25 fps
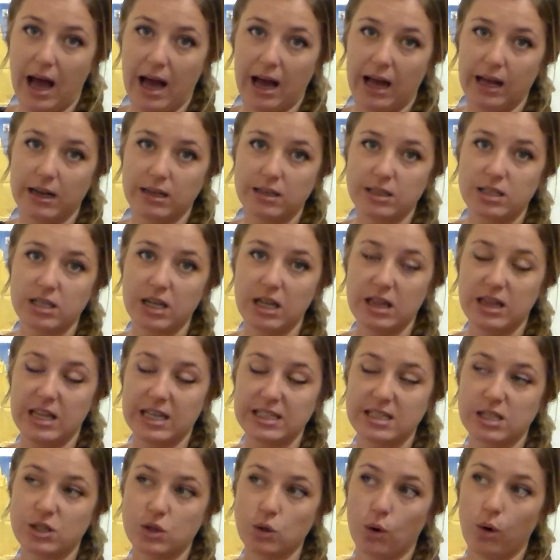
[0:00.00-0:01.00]
And
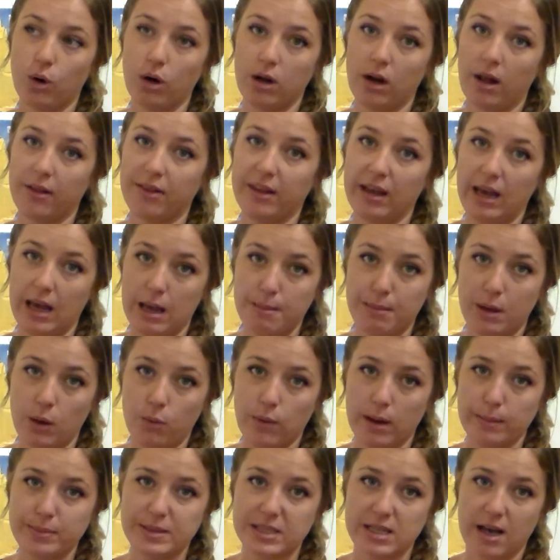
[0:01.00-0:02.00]
this is all on the IMI
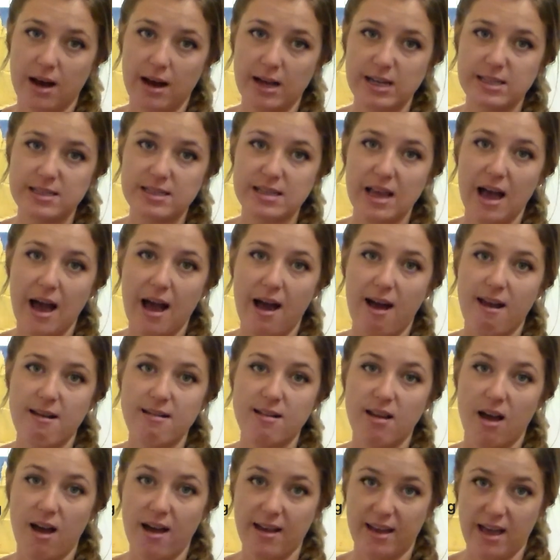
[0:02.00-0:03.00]
website,
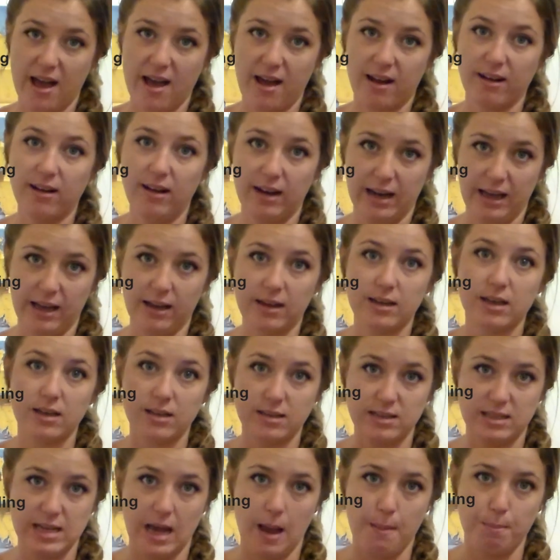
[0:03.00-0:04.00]
and again, link
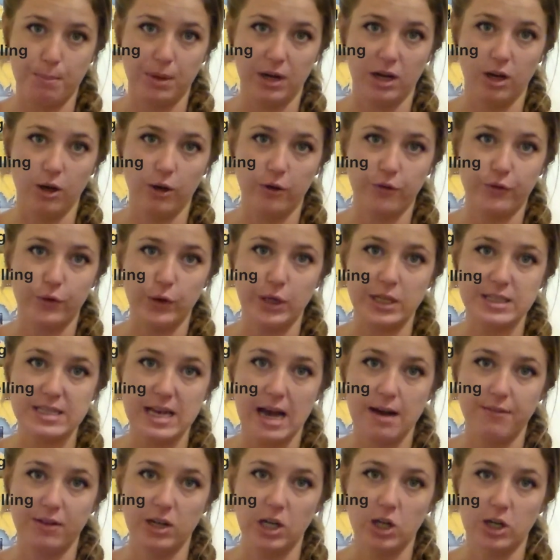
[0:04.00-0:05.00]
down below for you to
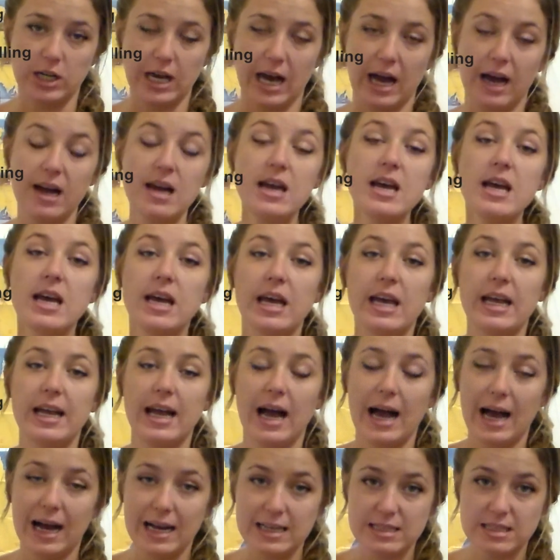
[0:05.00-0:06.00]
have a look at. It
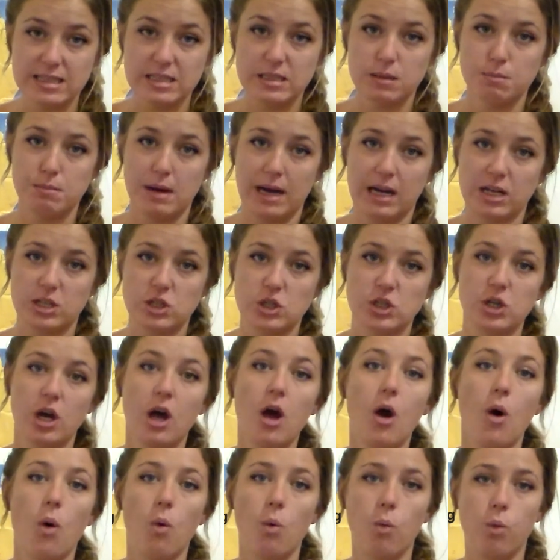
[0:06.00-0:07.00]
has to match
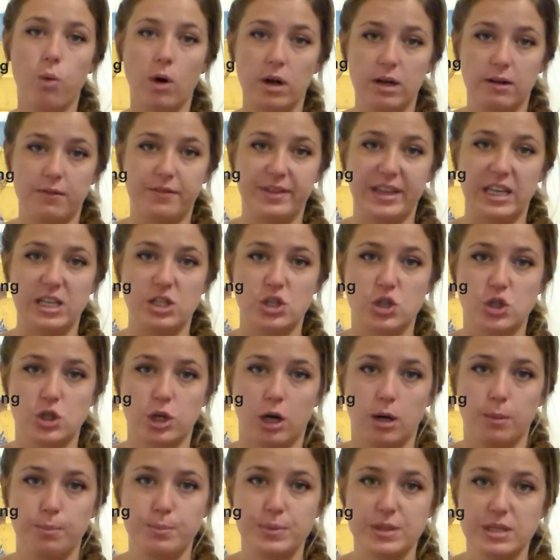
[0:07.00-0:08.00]
one of these
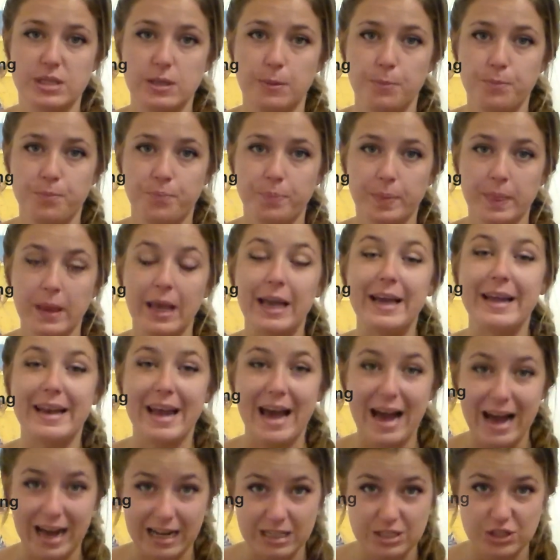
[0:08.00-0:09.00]
jobs. It
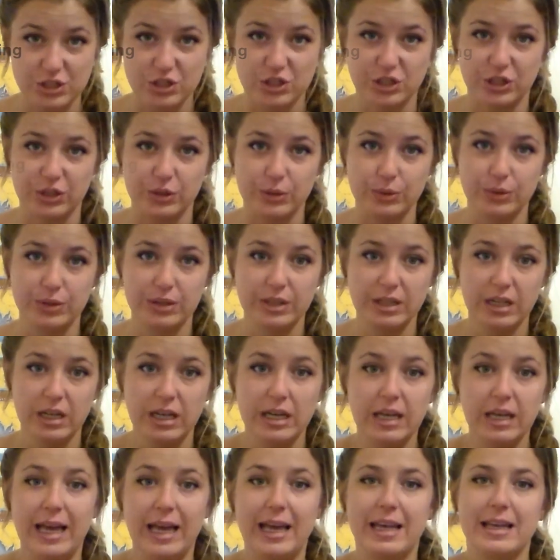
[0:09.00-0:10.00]
has to.
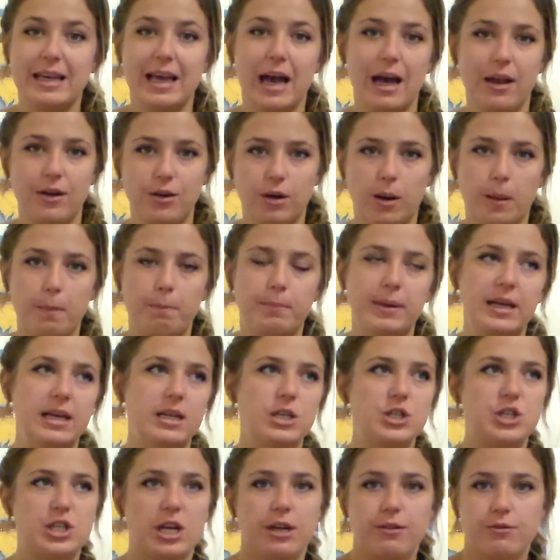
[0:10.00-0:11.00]
It cannot
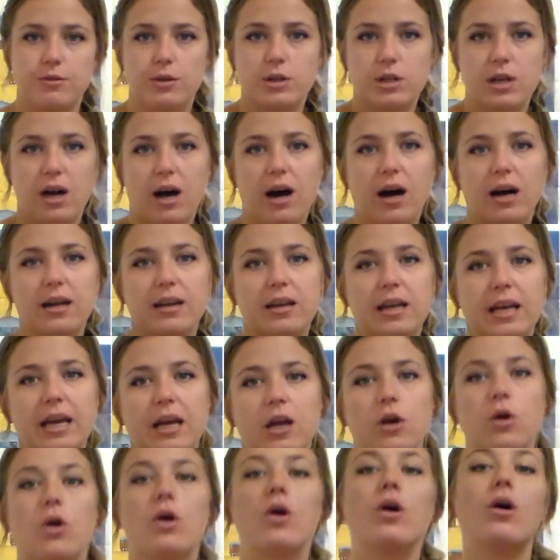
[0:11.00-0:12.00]
be general
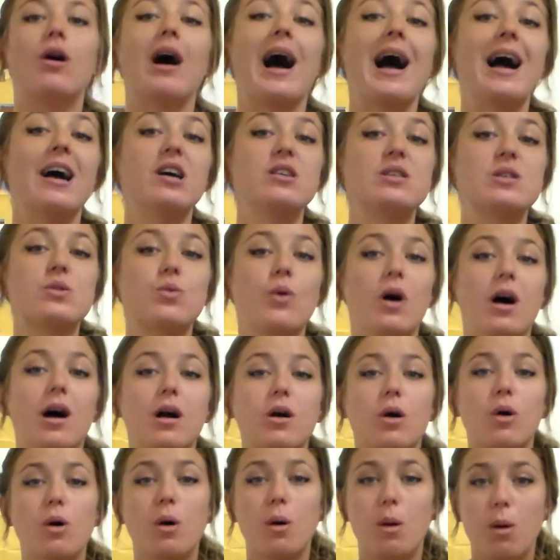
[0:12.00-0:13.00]
gardening or
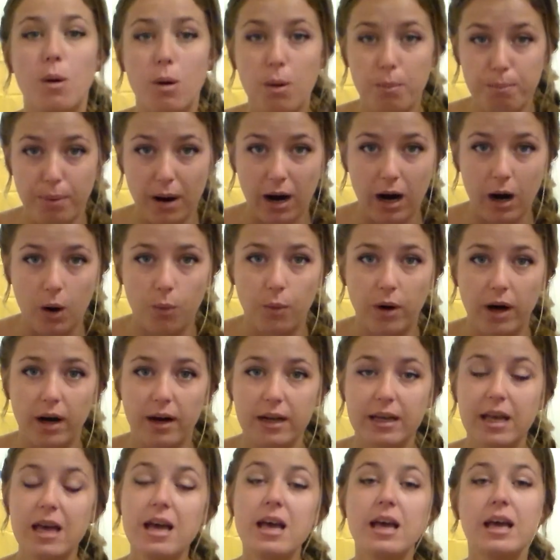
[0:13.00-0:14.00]
housework or bar
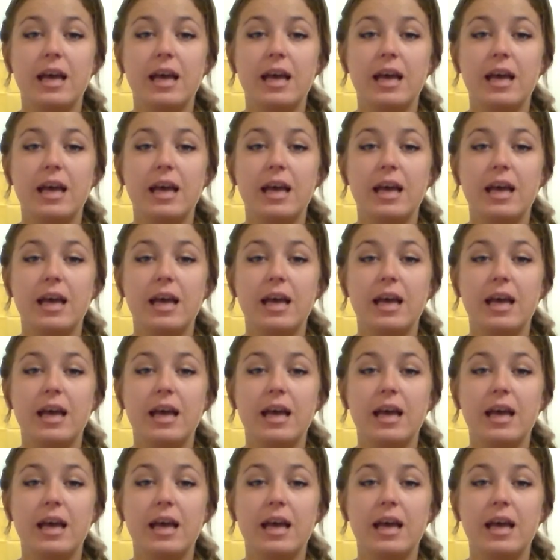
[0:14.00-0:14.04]
work.